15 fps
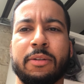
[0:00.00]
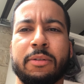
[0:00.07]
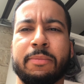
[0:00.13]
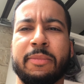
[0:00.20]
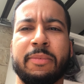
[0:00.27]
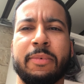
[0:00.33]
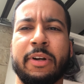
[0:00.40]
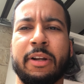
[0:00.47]
We're
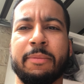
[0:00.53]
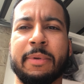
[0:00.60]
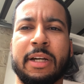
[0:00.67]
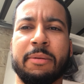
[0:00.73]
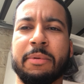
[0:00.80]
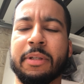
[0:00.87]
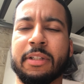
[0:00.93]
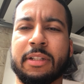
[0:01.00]
already
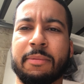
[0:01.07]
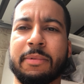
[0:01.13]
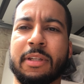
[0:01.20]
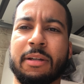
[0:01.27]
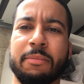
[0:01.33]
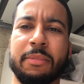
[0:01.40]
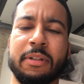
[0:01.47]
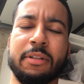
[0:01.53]
about to be in
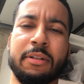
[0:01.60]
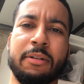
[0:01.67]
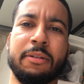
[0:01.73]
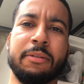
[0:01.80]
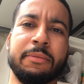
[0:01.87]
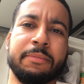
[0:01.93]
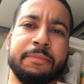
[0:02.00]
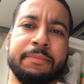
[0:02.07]
September, so
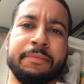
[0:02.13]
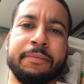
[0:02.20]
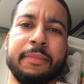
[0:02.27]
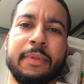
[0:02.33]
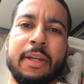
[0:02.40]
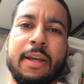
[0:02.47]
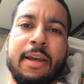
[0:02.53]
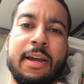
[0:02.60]

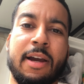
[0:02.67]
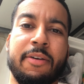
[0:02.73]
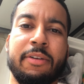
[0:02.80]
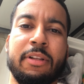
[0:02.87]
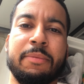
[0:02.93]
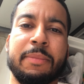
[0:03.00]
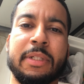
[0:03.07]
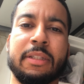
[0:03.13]
I
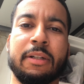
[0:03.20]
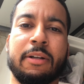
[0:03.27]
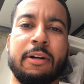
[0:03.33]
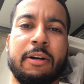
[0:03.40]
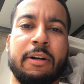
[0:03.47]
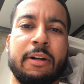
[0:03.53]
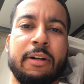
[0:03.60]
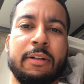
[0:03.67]
really miss the
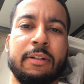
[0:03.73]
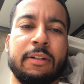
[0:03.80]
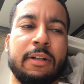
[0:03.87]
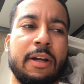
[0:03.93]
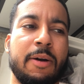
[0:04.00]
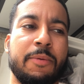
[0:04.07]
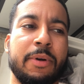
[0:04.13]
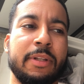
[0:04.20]
car.
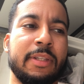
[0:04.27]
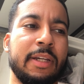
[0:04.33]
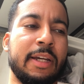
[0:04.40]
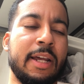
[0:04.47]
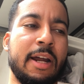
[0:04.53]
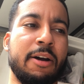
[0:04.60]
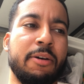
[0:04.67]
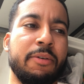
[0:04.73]
I want to
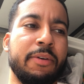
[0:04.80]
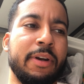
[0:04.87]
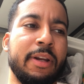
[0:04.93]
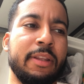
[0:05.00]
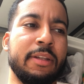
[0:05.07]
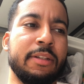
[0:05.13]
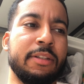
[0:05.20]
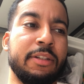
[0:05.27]
take it out
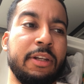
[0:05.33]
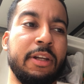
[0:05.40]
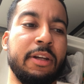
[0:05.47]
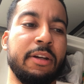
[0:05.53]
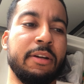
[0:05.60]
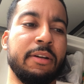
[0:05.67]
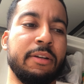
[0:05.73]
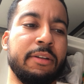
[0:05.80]
already this
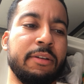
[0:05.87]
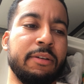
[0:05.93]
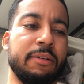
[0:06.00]
year,